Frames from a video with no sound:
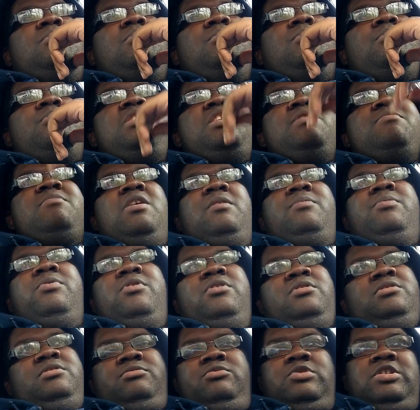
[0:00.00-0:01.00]
me and my
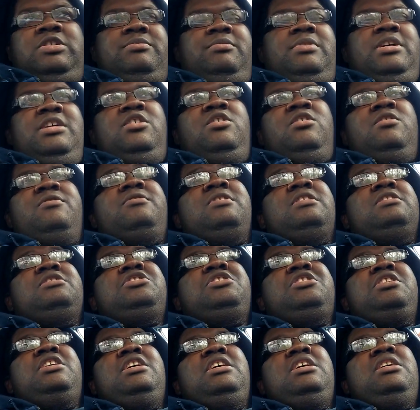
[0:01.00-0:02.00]
partner, well, my girlfriend,
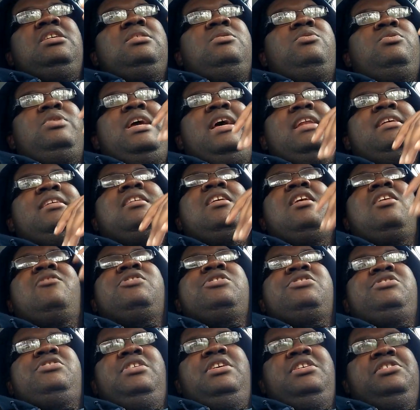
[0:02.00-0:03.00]
we had a
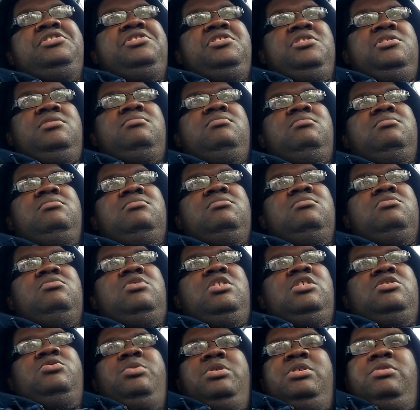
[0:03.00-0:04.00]
conversation
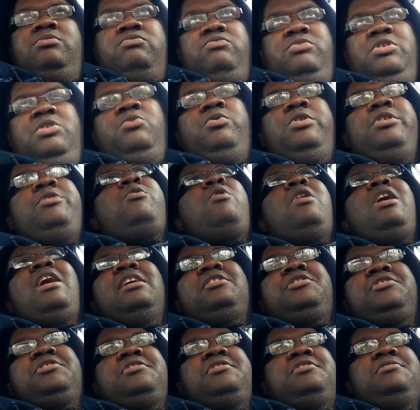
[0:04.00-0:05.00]
because we
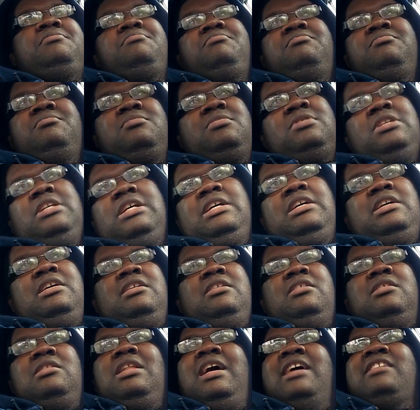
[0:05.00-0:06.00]
rewatched
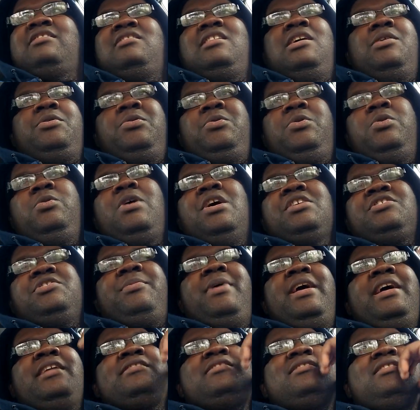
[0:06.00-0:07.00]
last night we rewatched
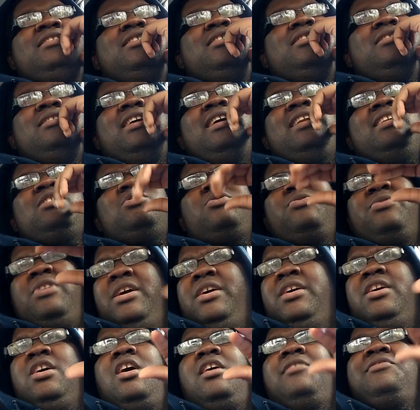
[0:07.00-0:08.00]
Man of Steel, and it's
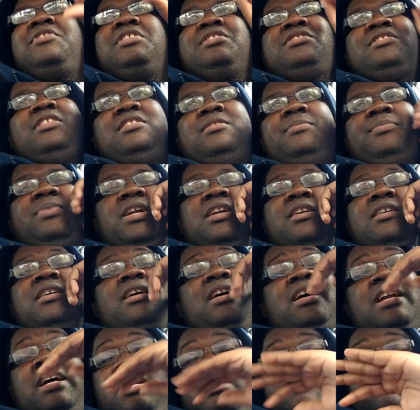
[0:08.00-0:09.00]
very obvious that the
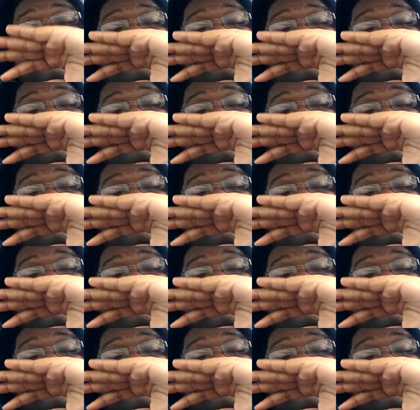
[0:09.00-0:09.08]
Pentagon had a